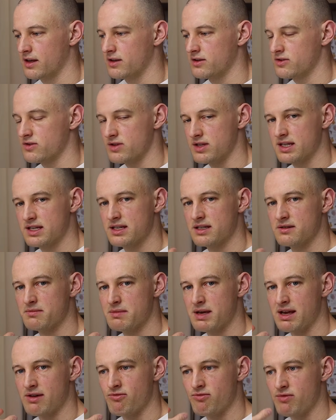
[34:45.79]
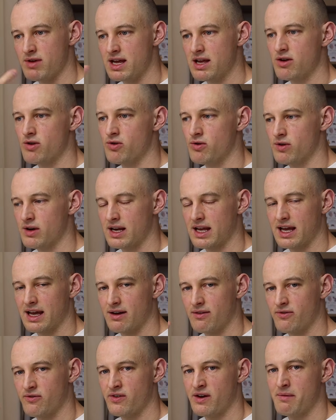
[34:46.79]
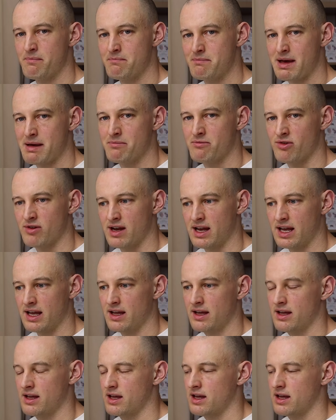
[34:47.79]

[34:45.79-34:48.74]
So this is me recalling it from memory